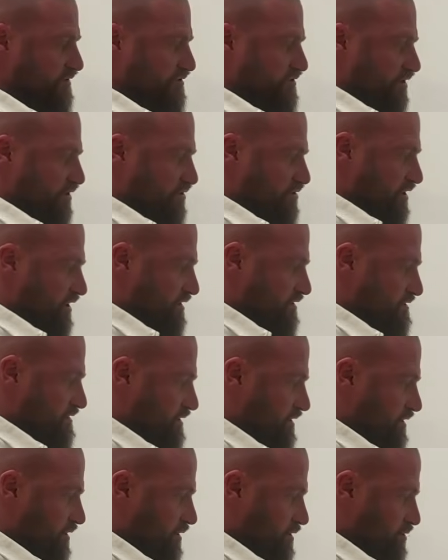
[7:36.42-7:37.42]
suggest
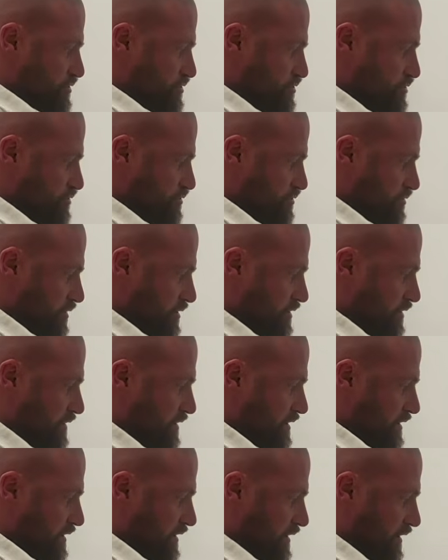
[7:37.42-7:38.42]
to
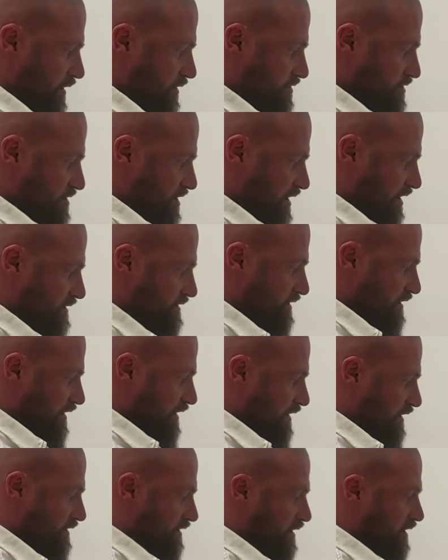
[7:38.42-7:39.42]
inject
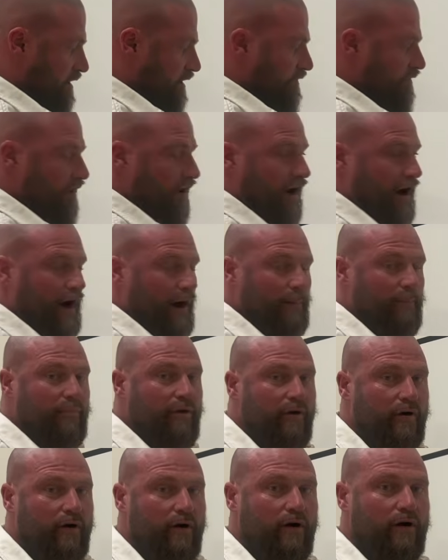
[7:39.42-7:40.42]
in the
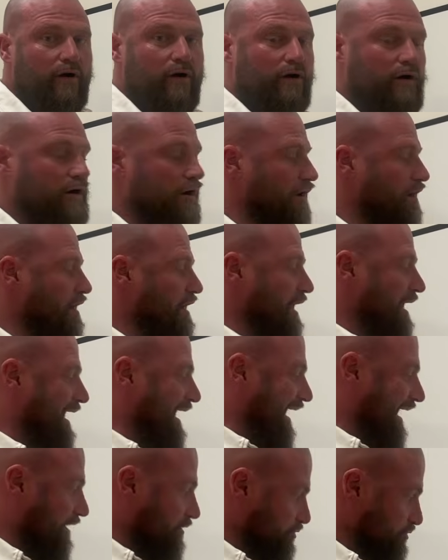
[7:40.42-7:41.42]
upper
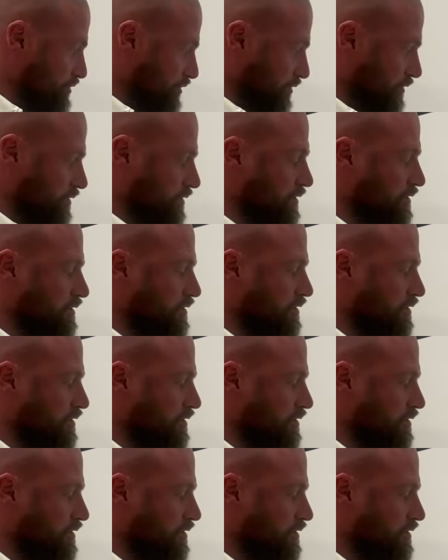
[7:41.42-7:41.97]
outer